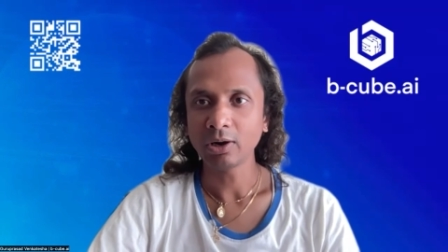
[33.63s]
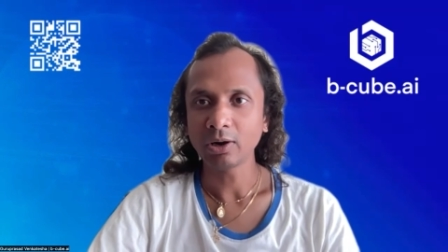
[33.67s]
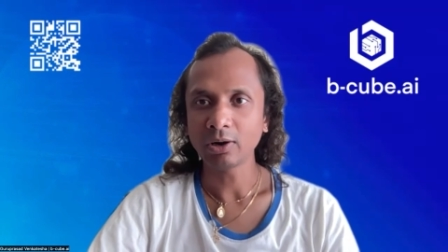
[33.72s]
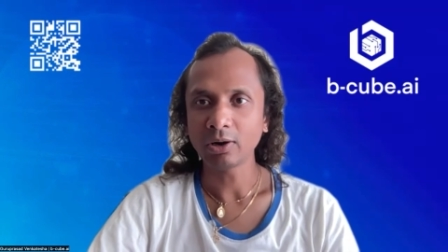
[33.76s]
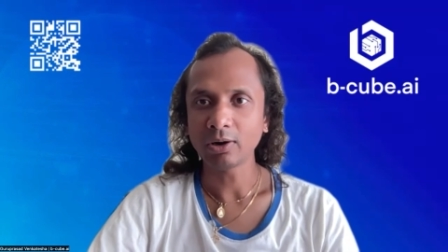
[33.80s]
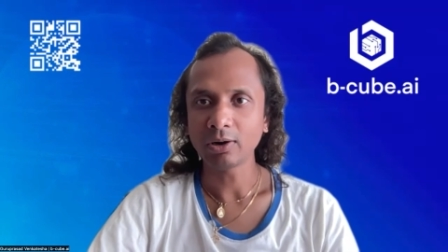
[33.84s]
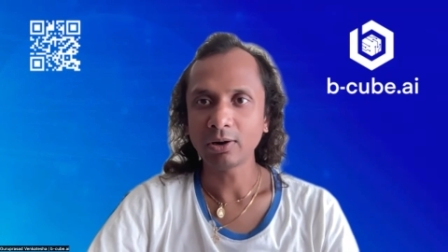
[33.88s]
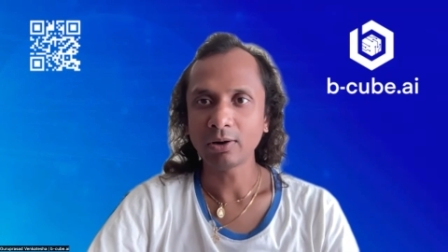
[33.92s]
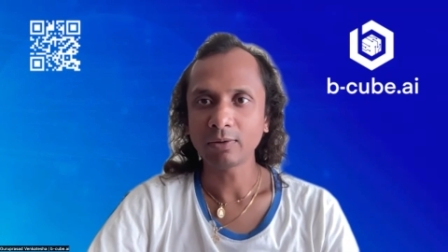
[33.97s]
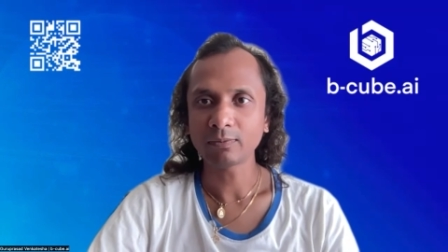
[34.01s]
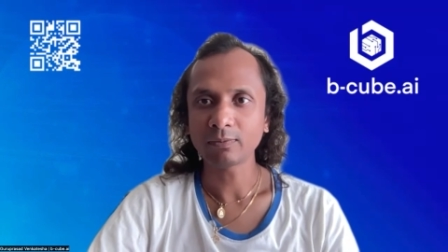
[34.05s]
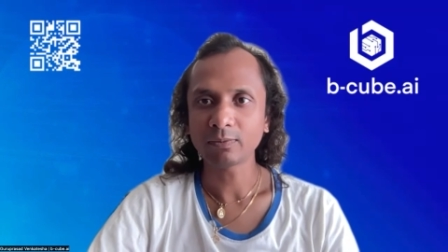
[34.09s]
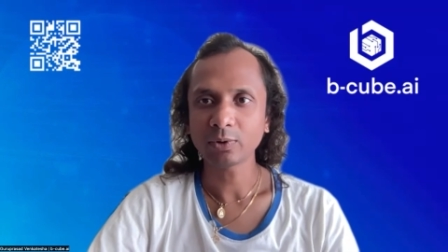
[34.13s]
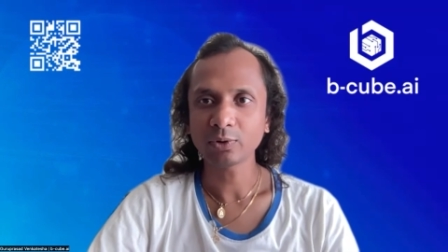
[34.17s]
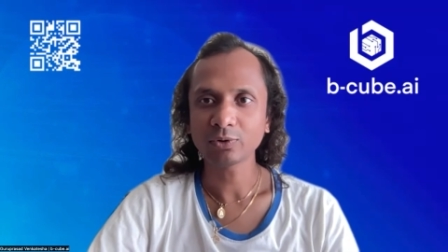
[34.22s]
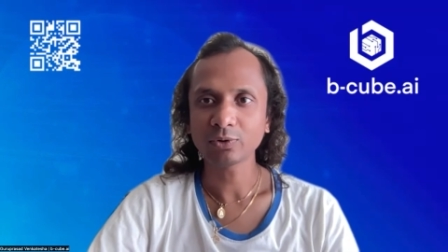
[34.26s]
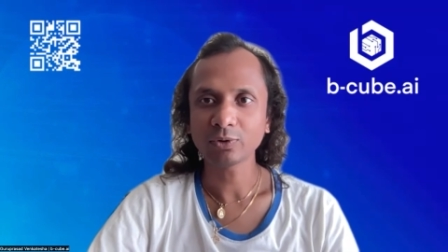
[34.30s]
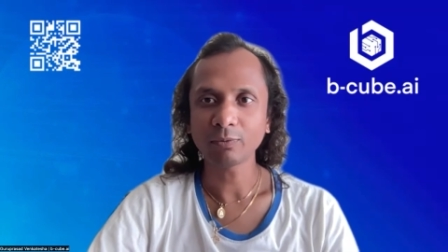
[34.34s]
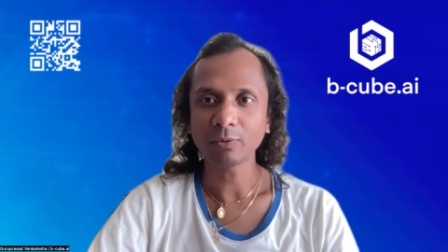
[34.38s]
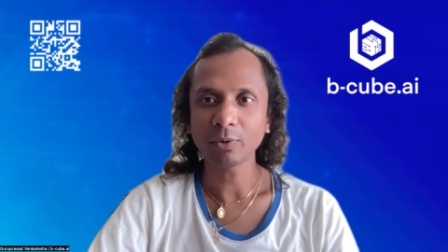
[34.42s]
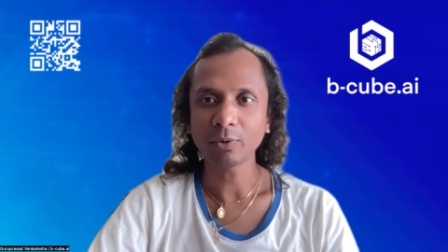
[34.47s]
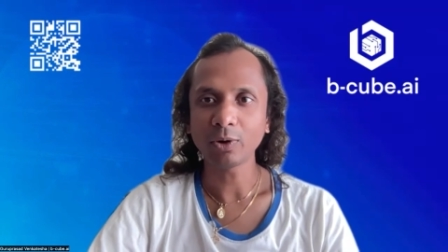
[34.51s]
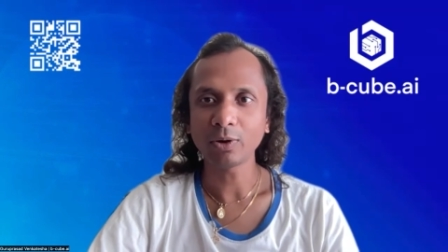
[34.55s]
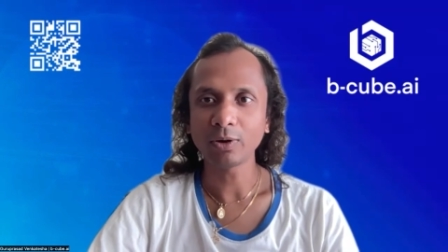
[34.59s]
Uh,
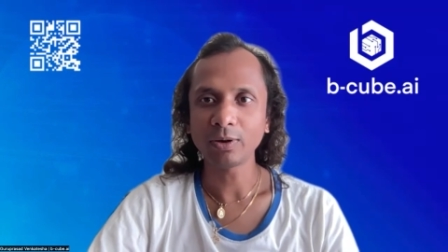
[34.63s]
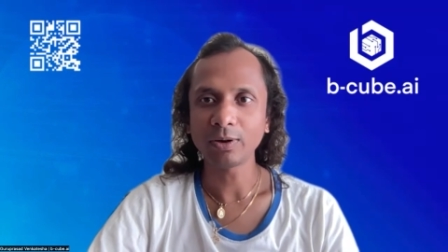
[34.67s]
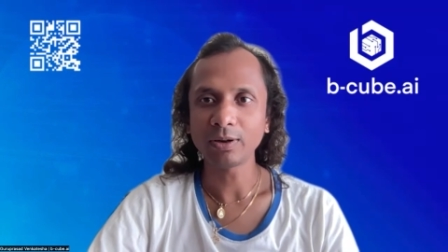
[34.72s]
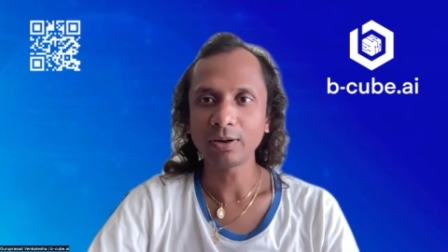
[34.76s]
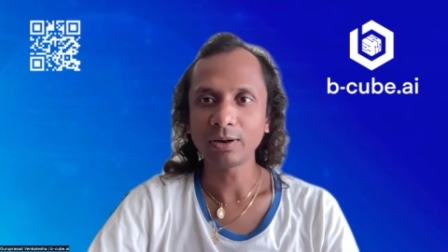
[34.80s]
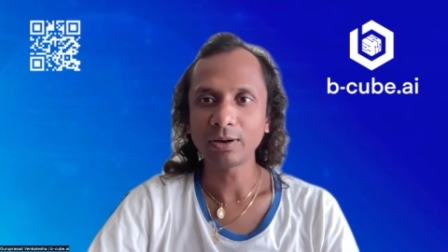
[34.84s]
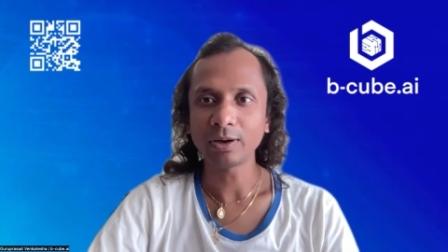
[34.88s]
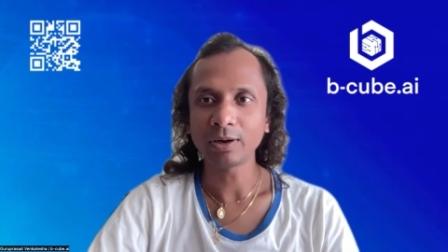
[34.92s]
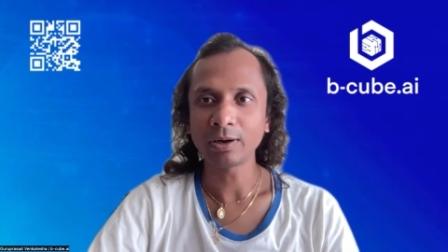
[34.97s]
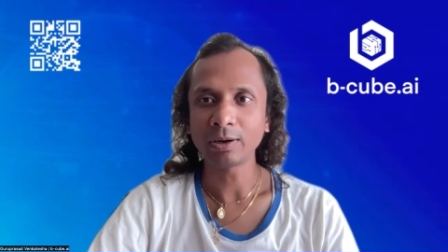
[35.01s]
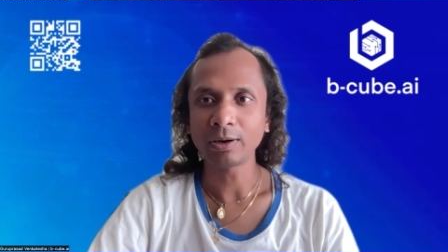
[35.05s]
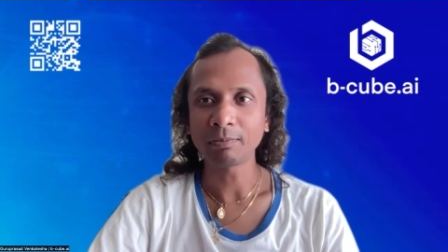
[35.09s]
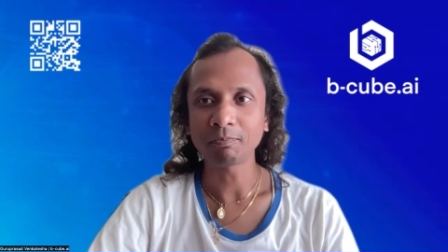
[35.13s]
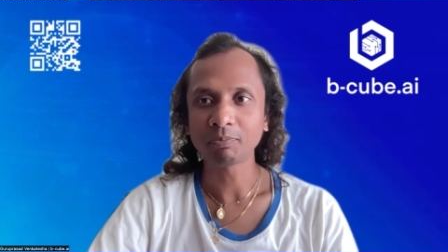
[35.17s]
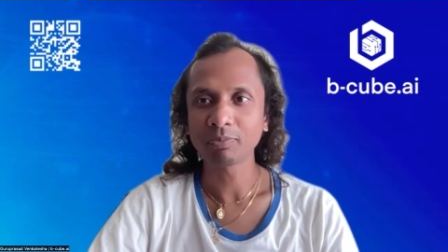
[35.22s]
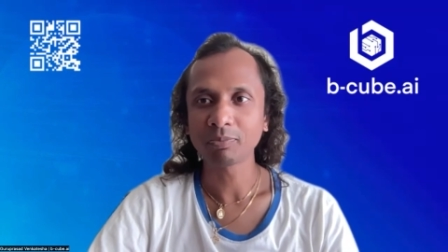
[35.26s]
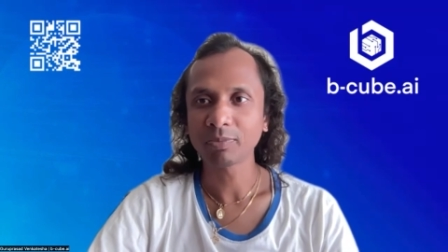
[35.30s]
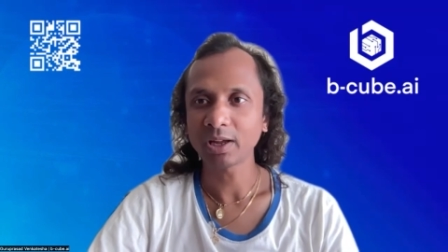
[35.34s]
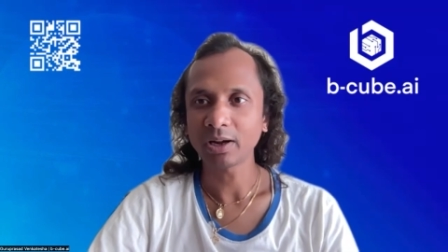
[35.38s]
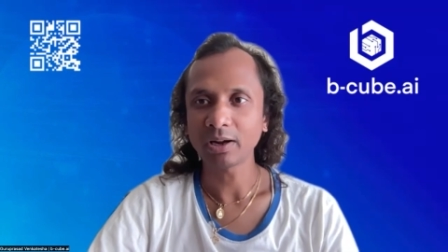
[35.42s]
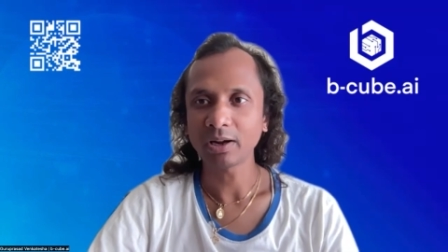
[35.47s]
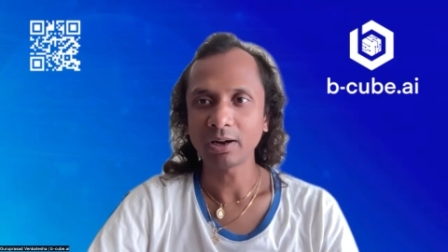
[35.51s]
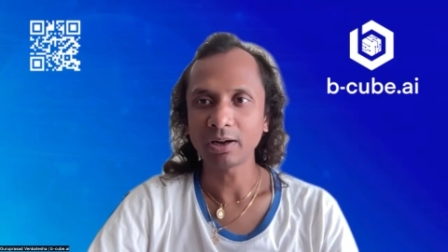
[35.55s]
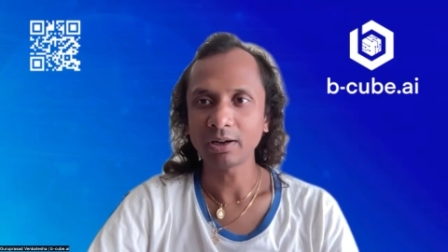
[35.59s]
first of all, um,
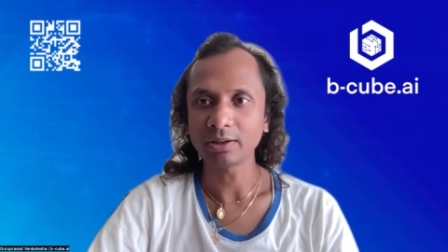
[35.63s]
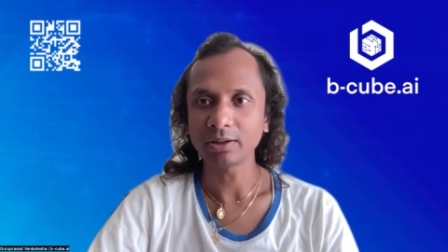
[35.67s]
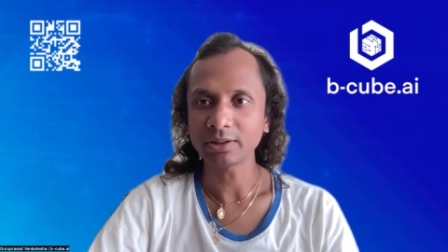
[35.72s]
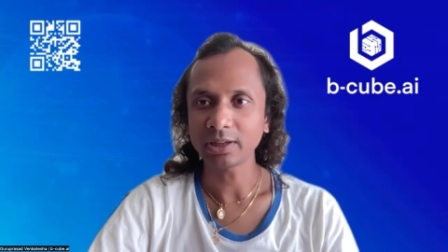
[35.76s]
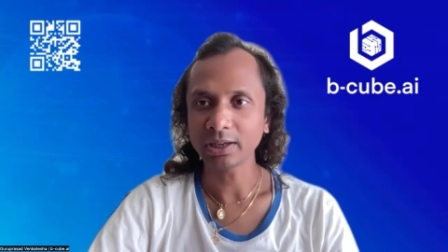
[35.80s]
uh,